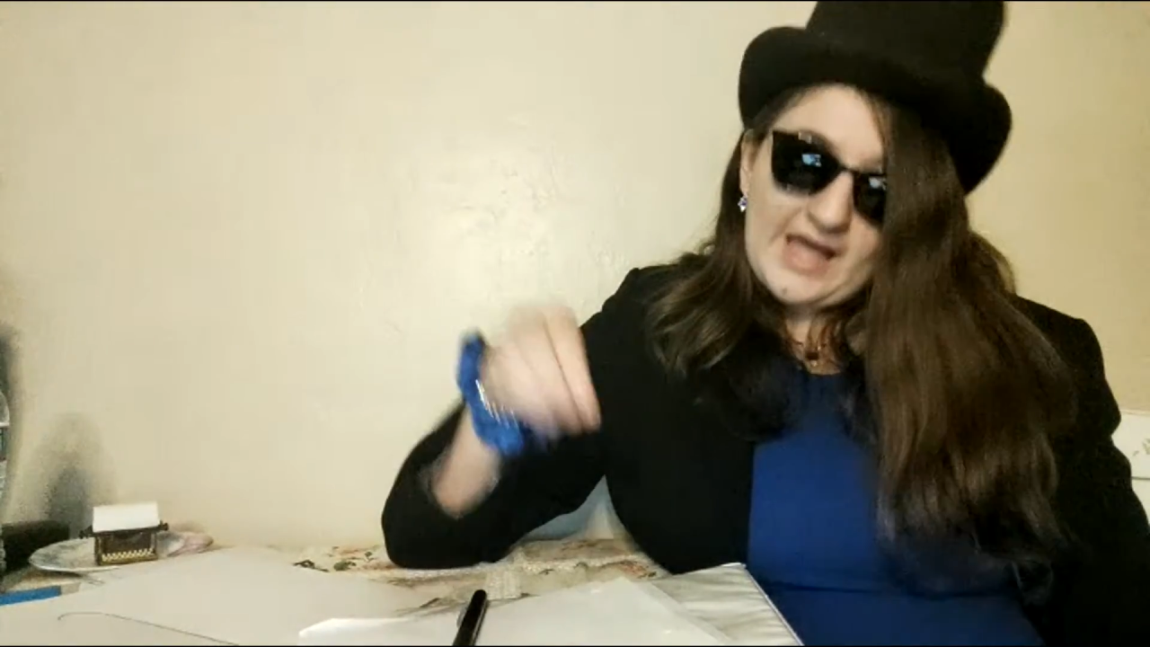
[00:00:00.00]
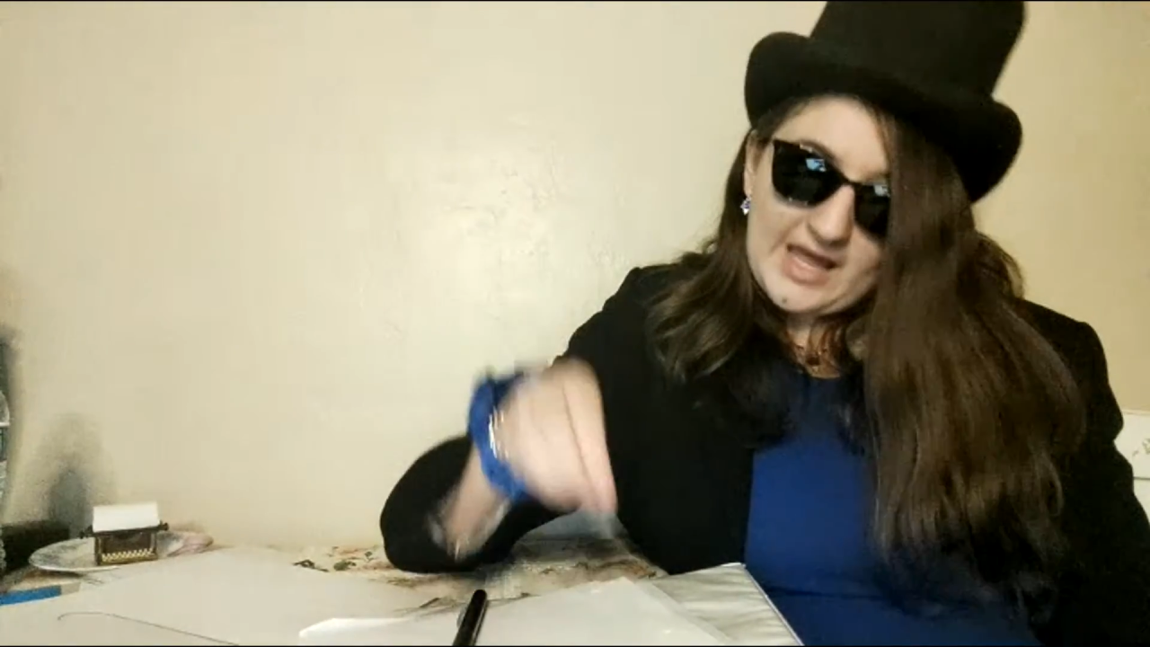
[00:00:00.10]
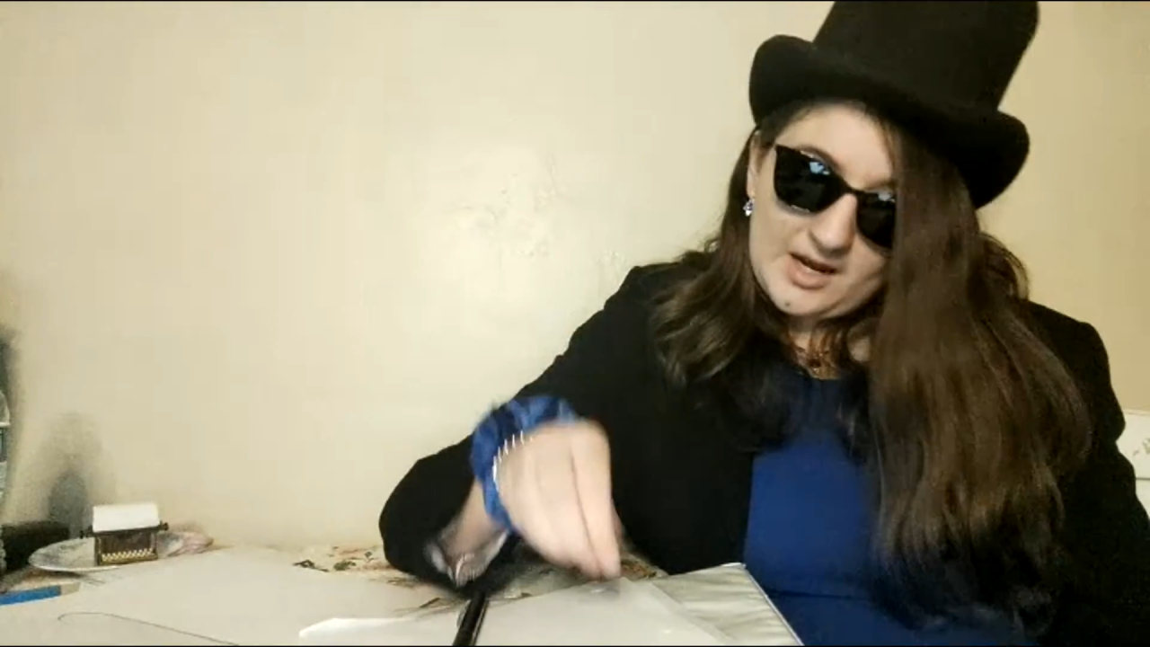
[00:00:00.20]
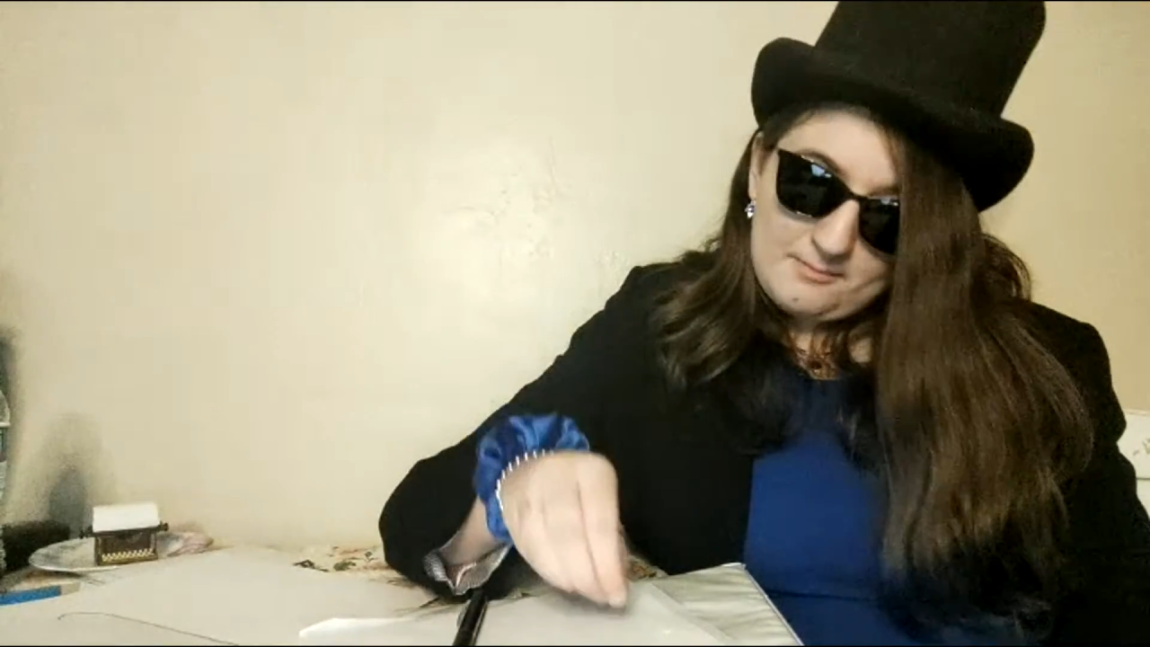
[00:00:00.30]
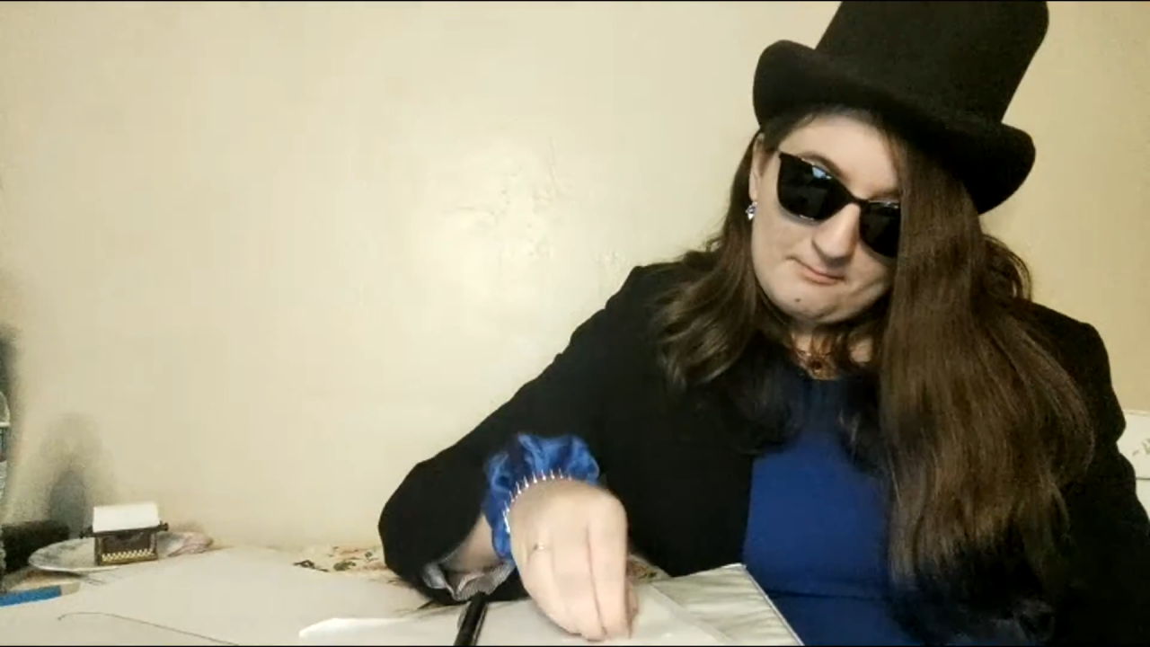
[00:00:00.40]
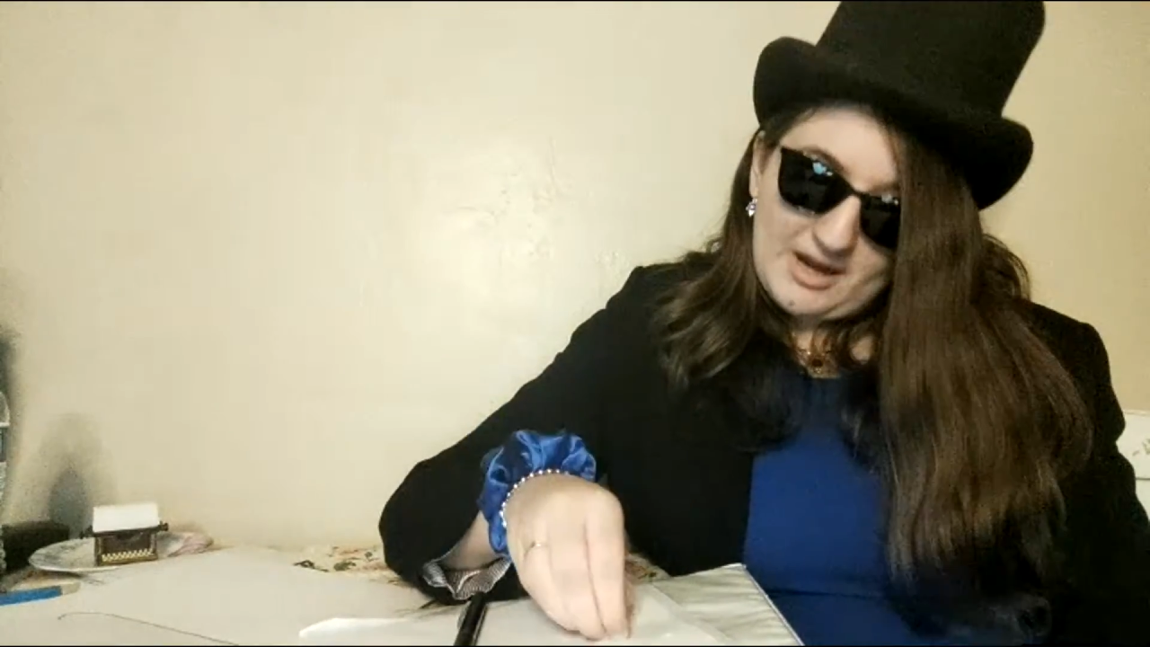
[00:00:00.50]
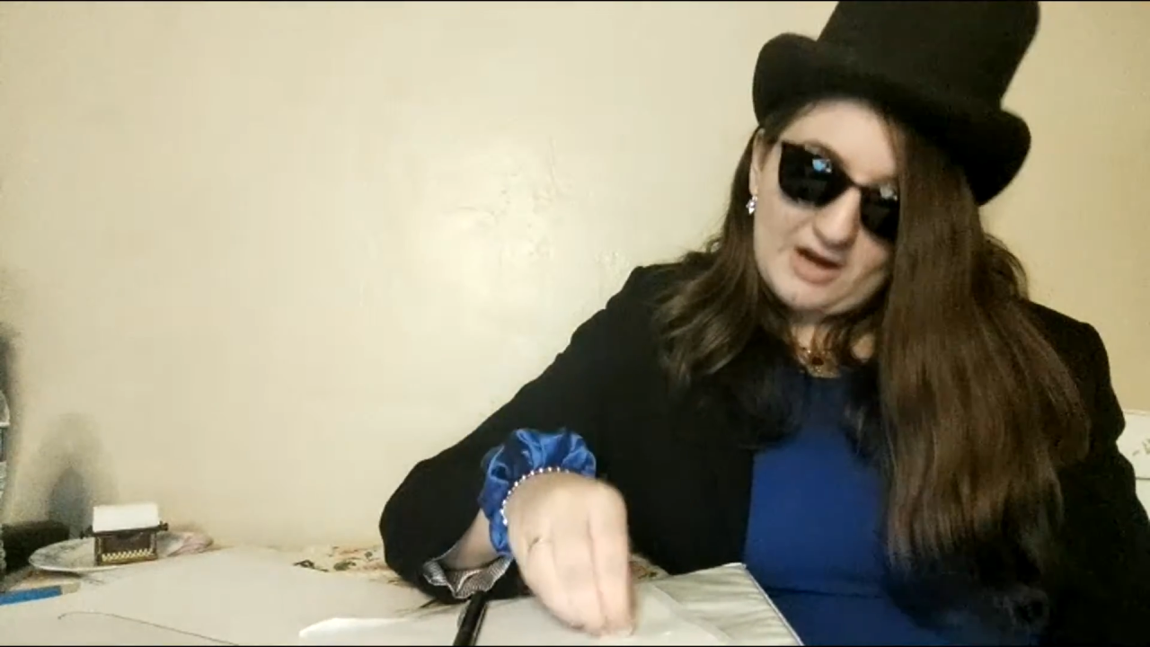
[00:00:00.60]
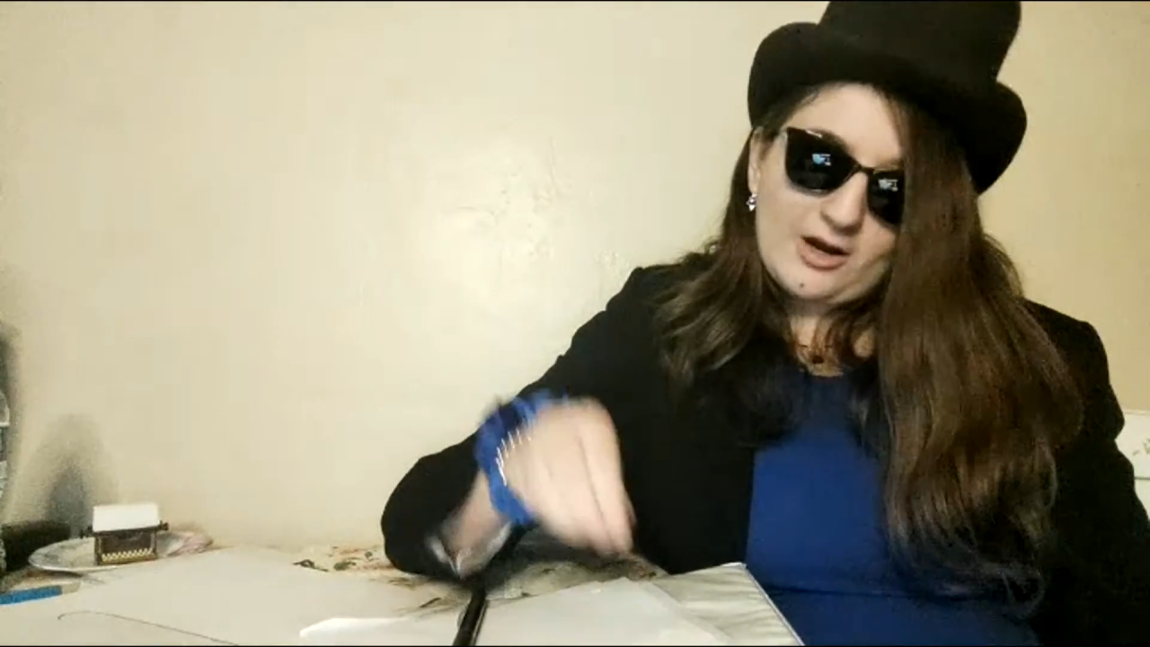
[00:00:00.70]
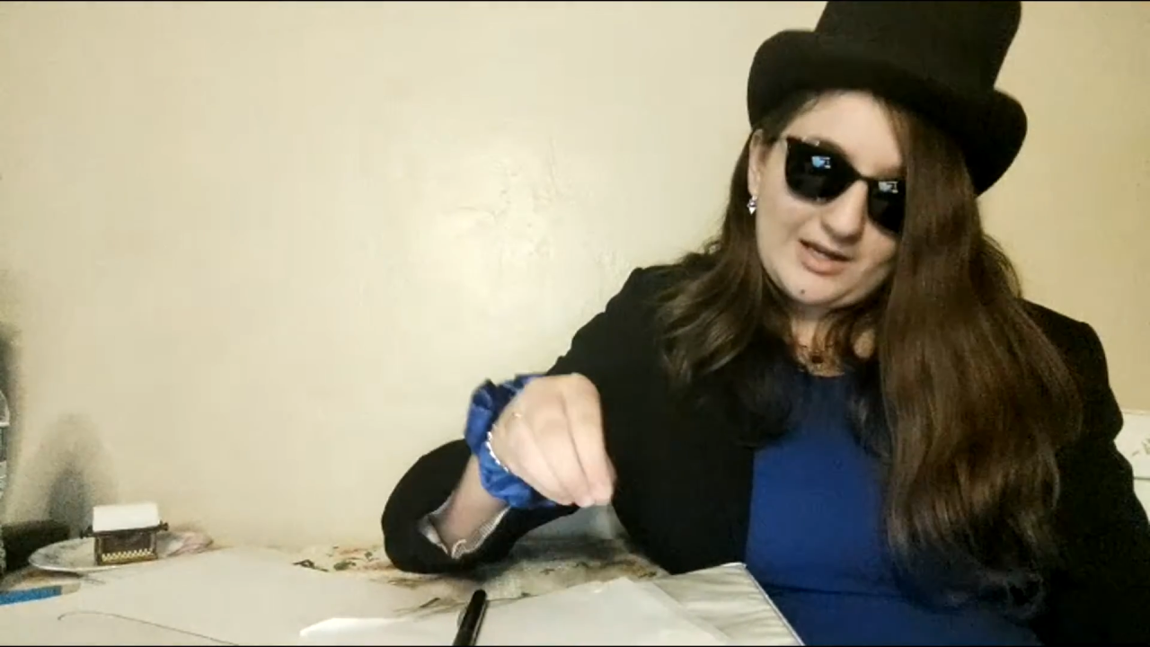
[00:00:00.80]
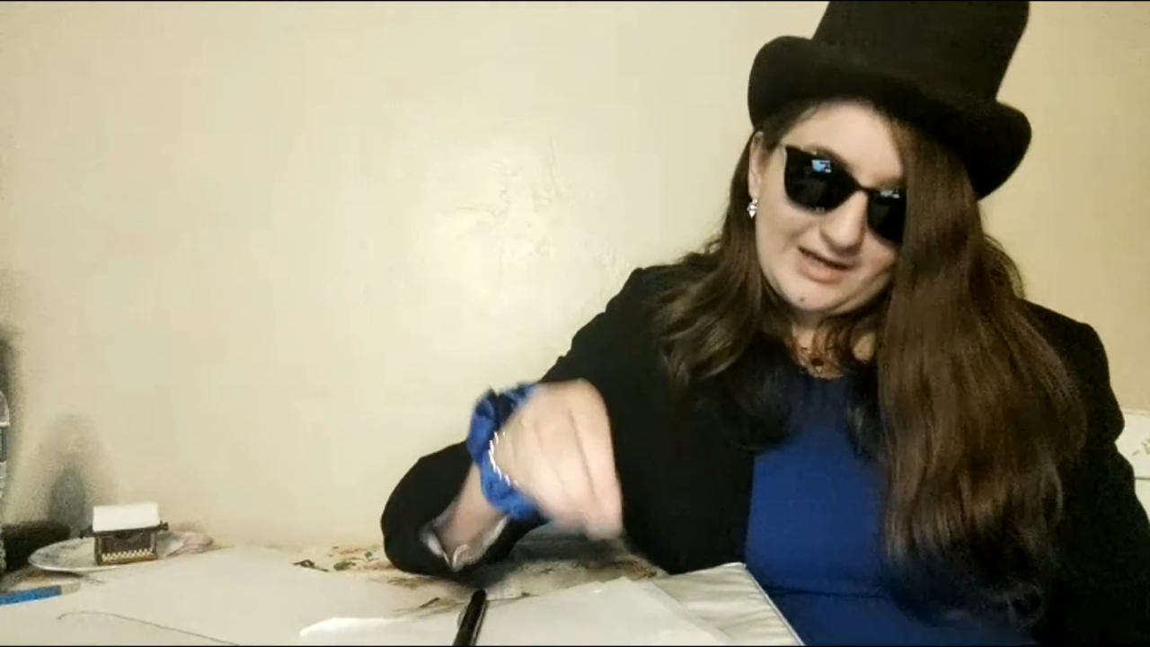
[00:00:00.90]
an
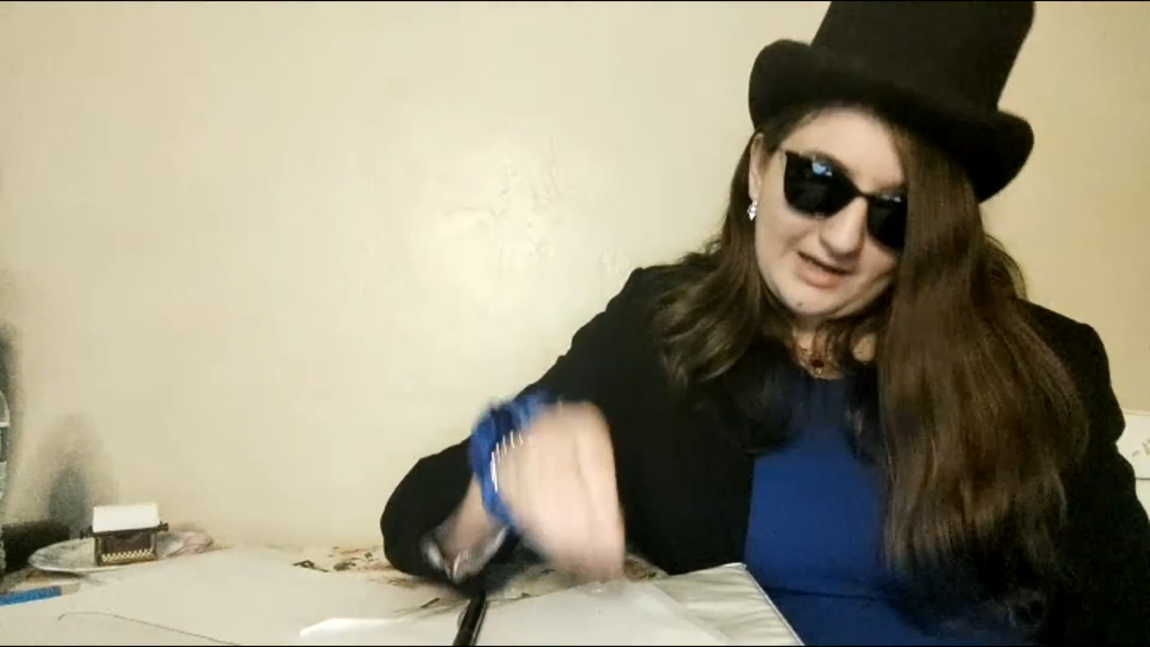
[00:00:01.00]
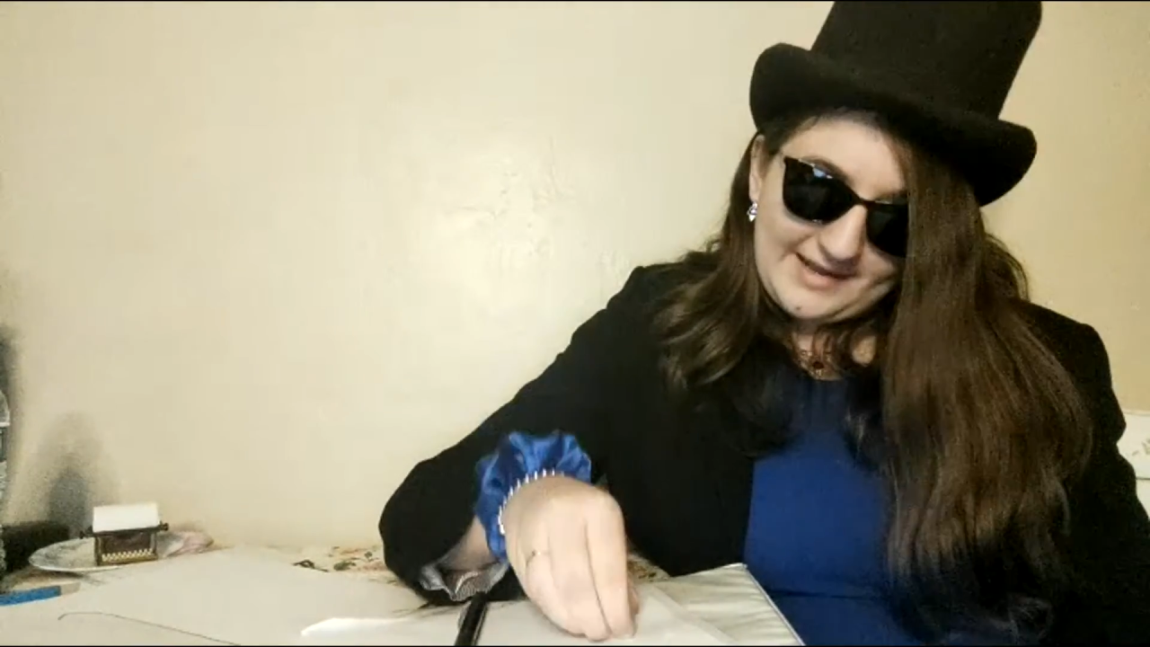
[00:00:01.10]
American